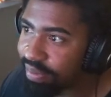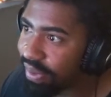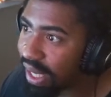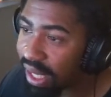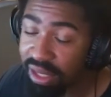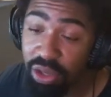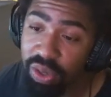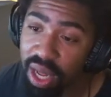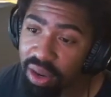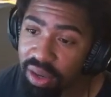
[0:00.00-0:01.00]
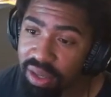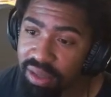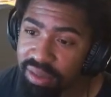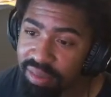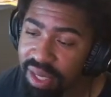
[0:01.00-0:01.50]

they like to hold out on us.